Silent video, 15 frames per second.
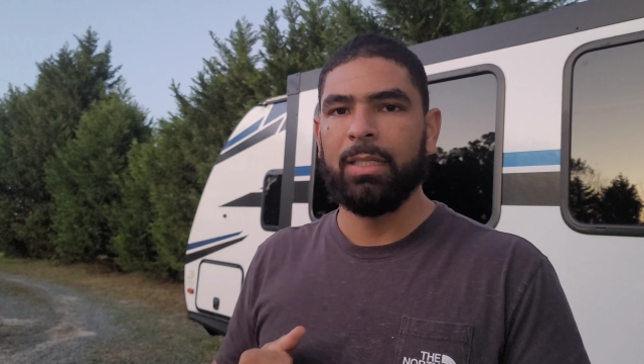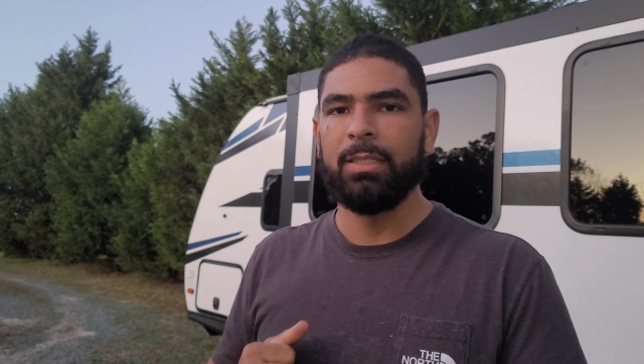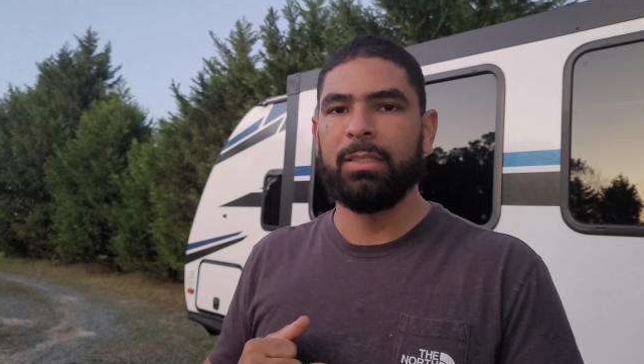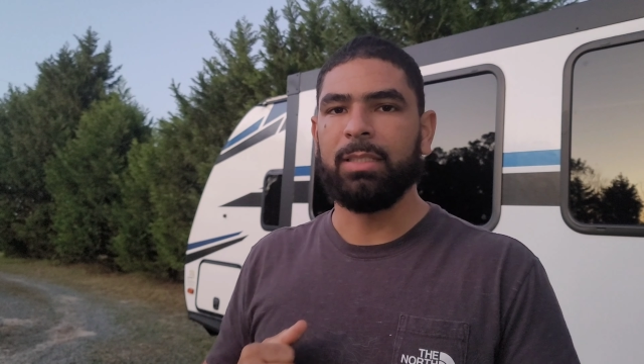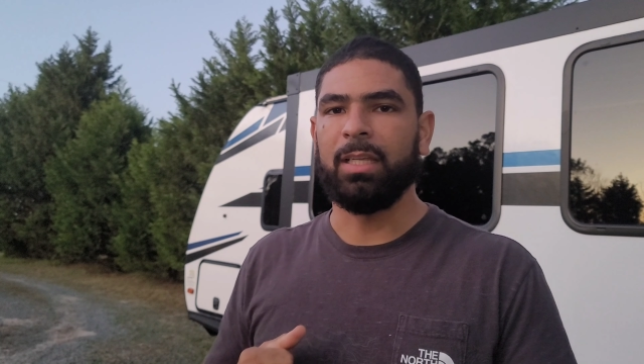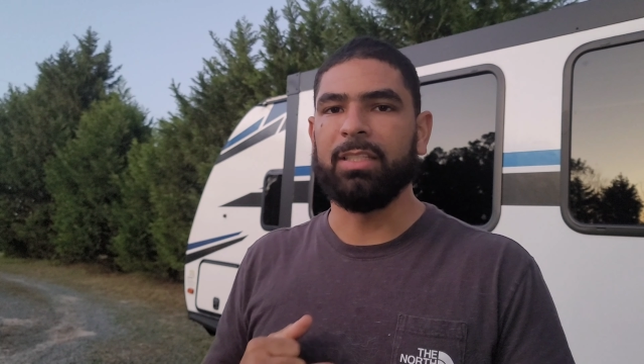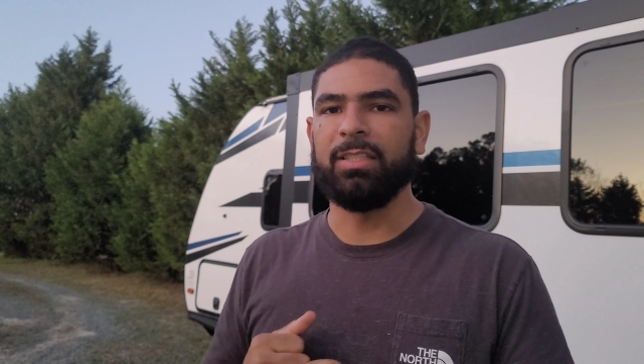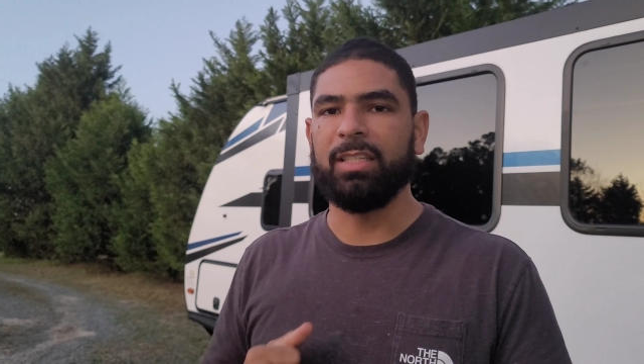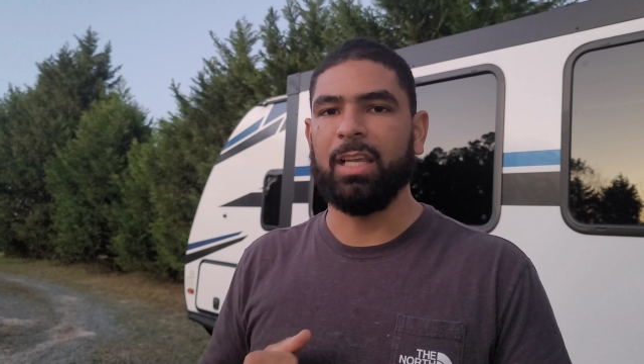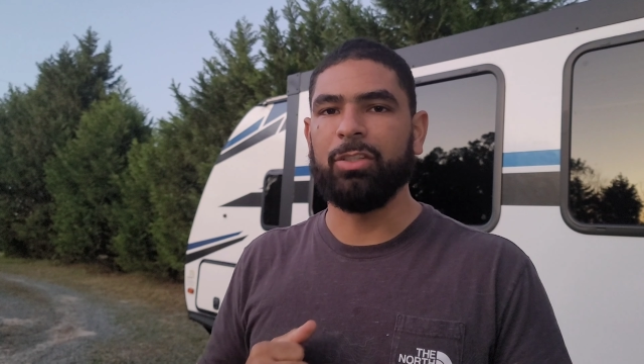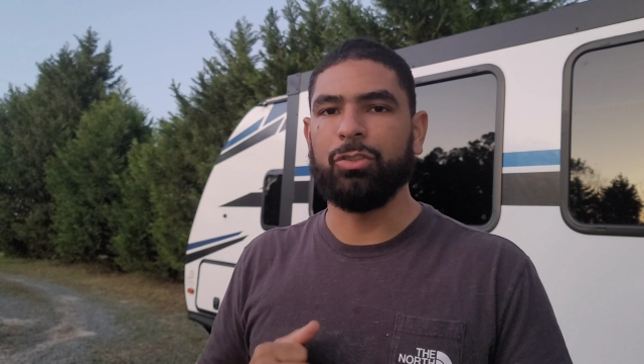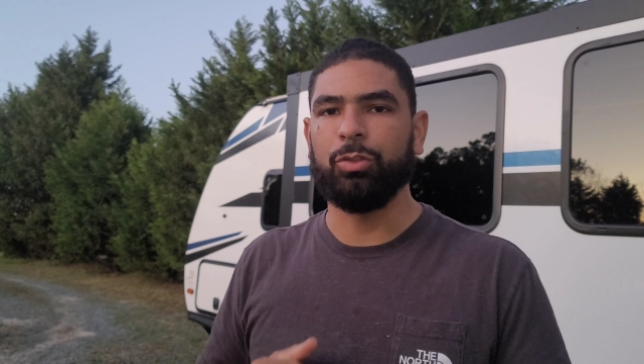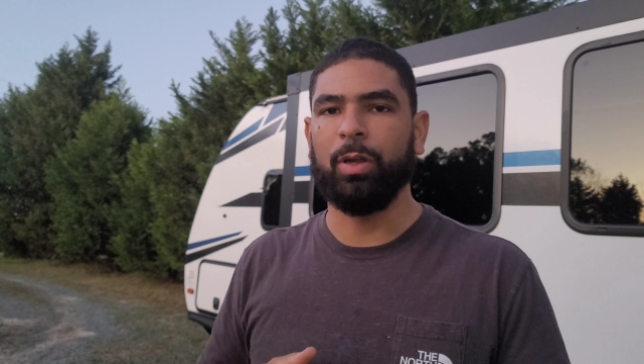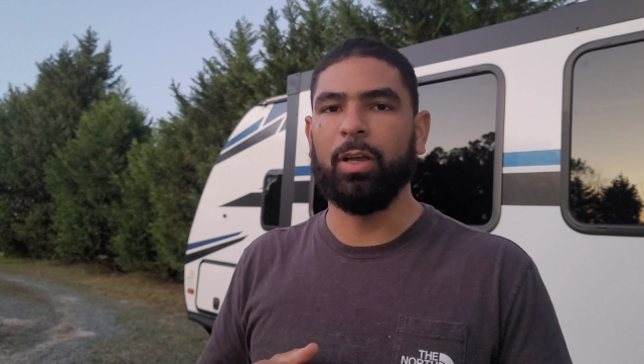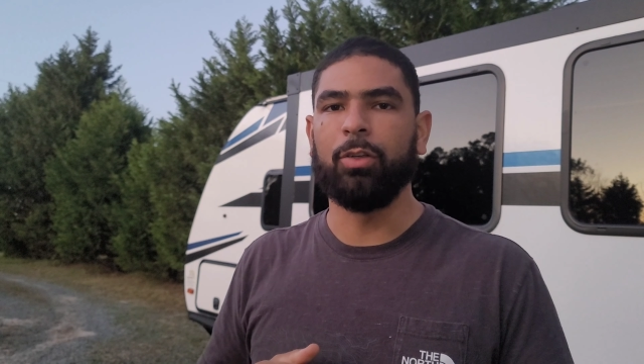Sunset
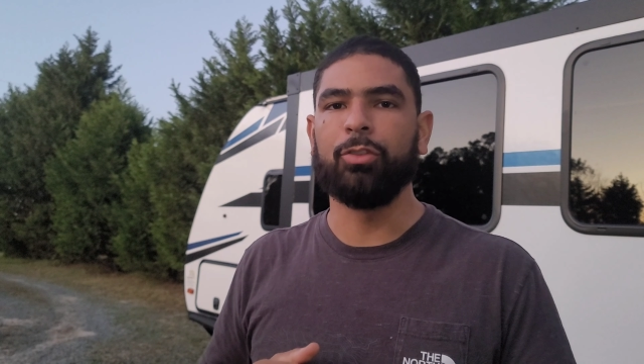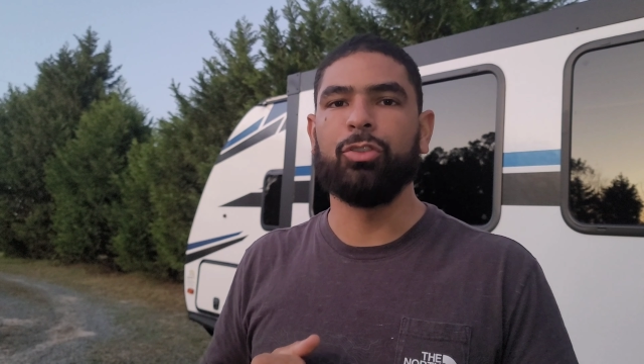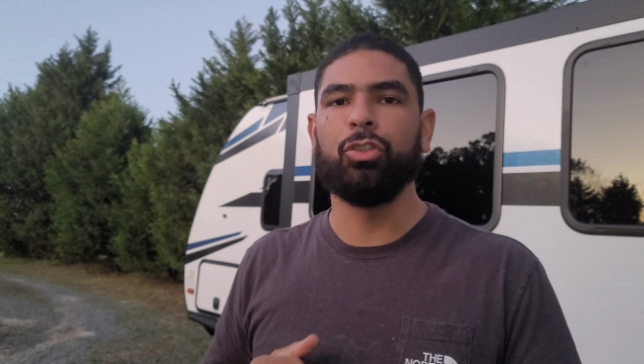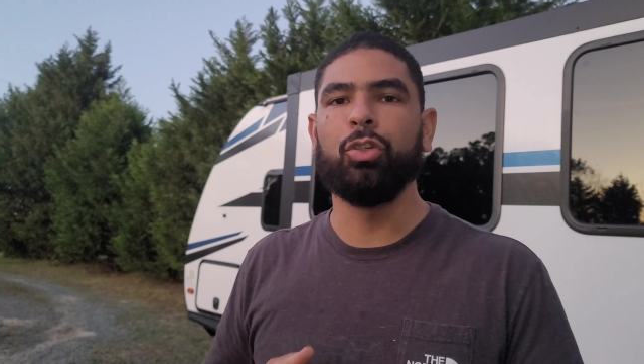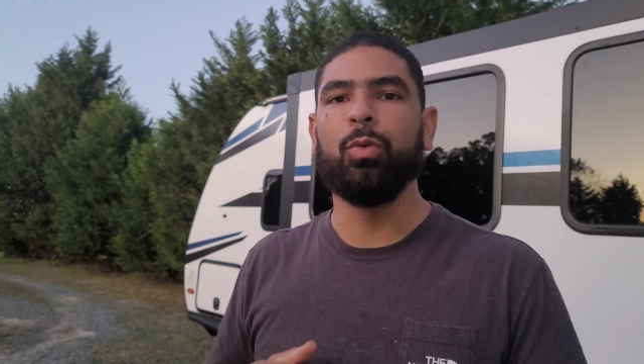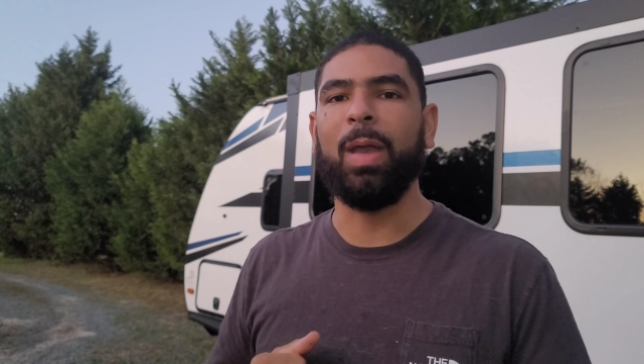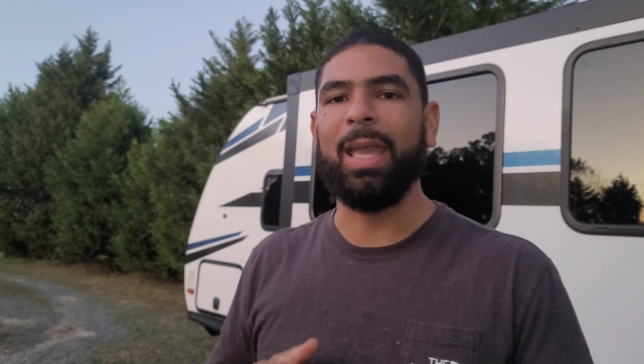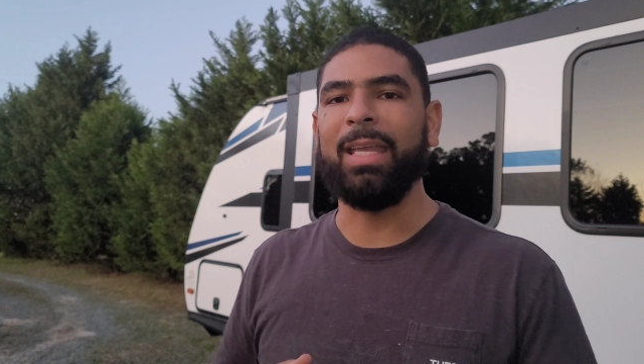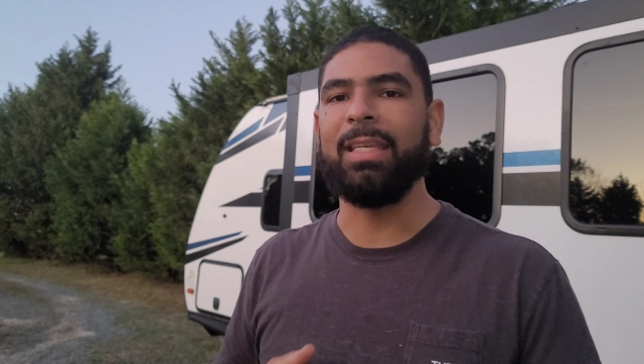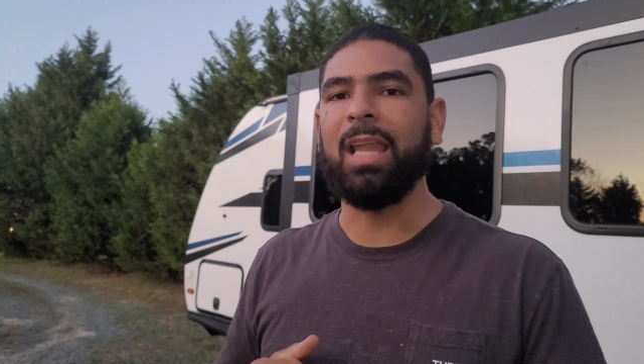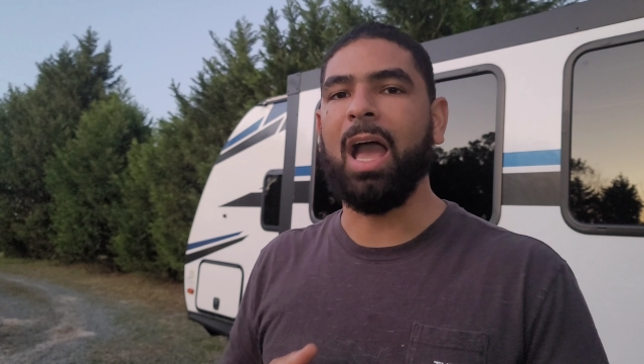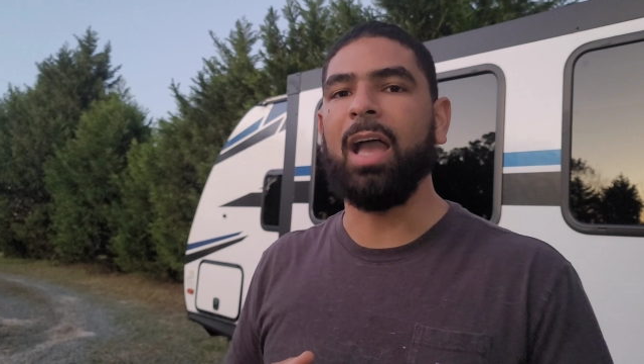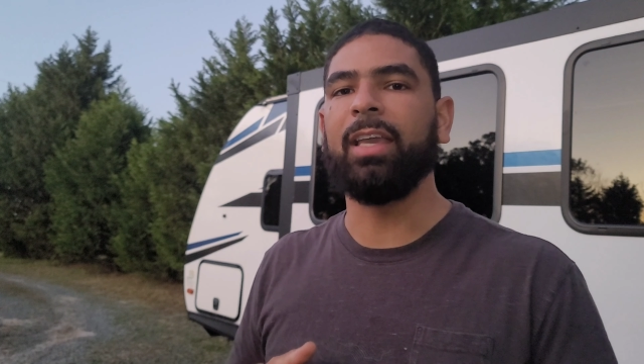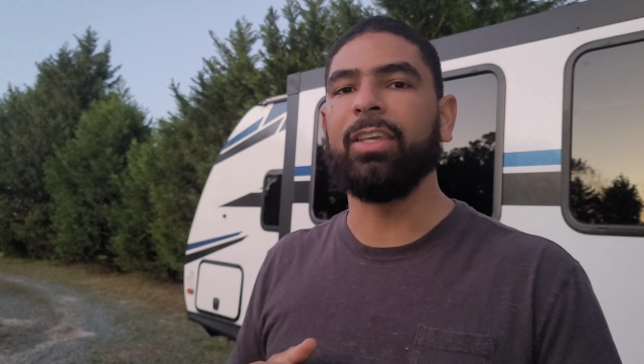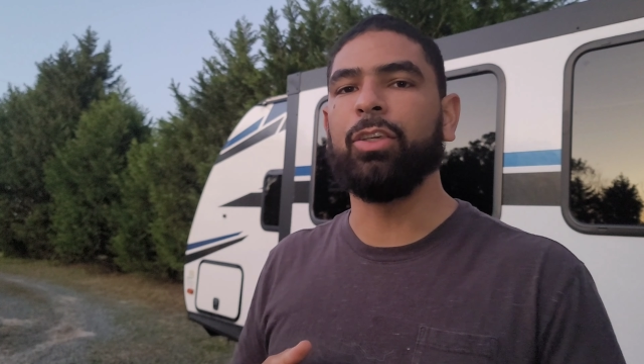Trail
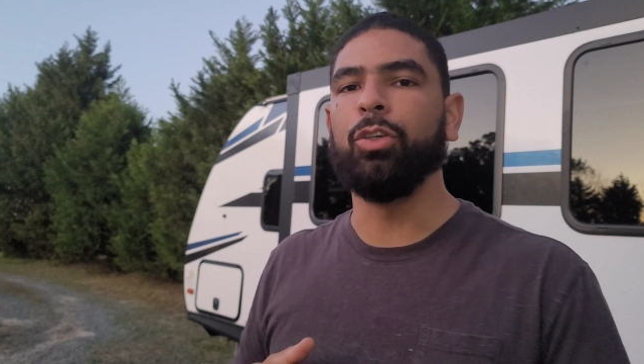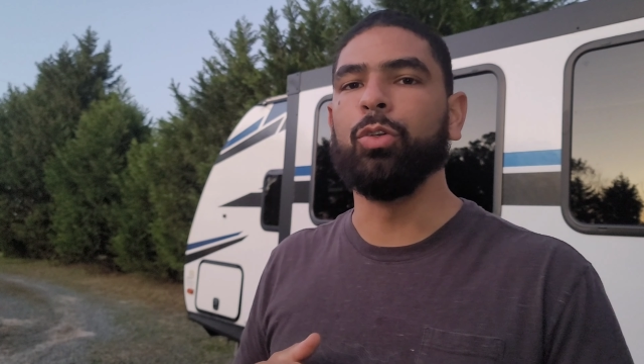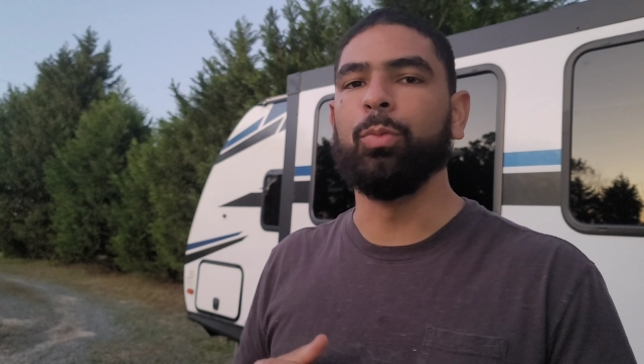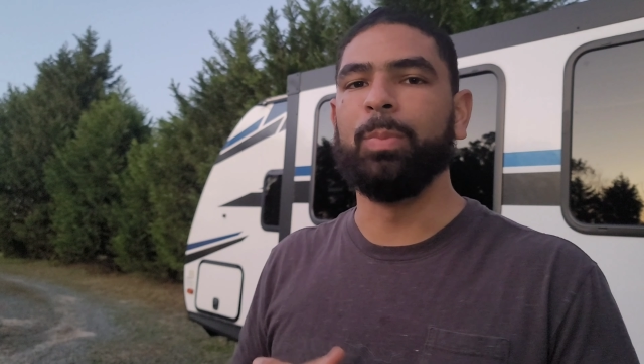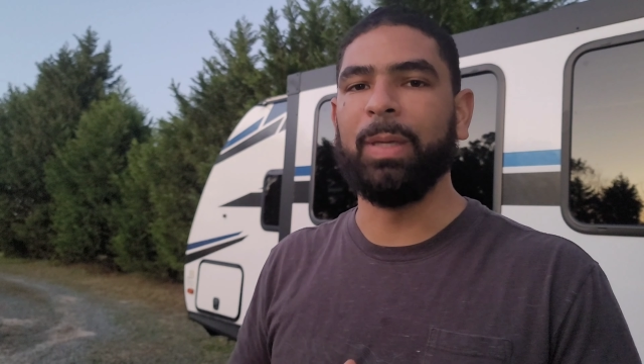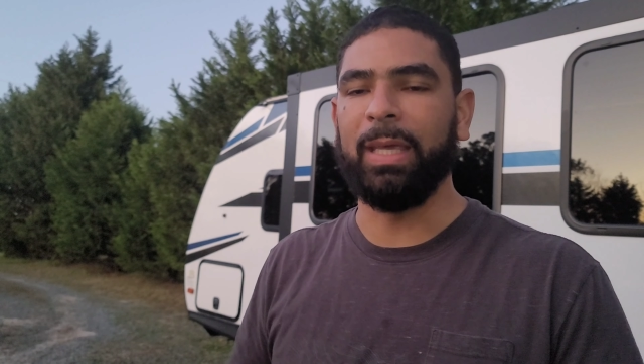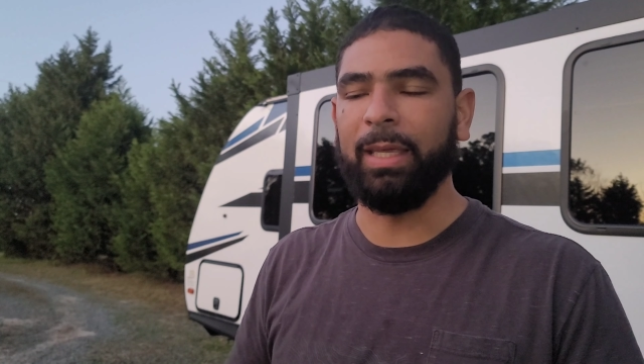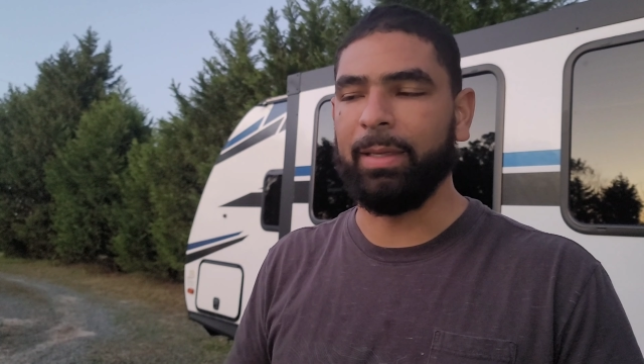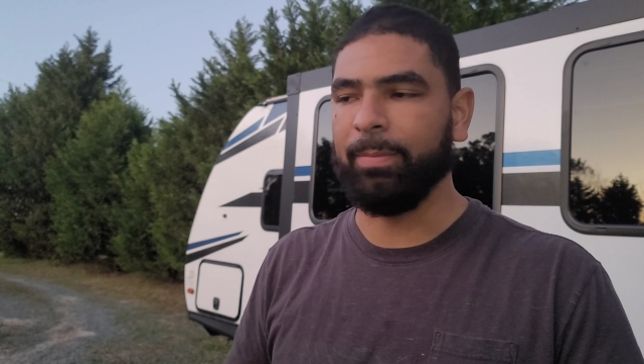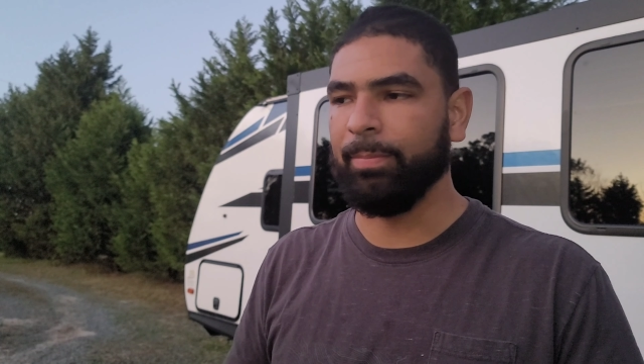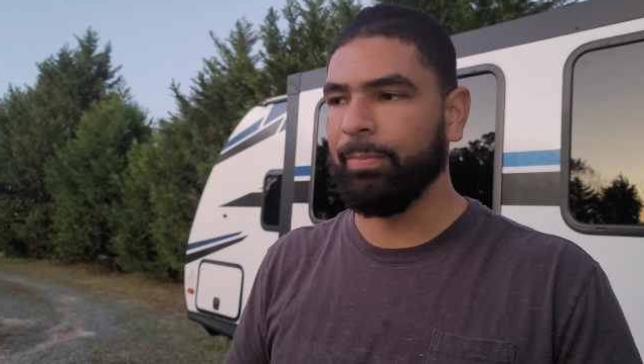289 QB.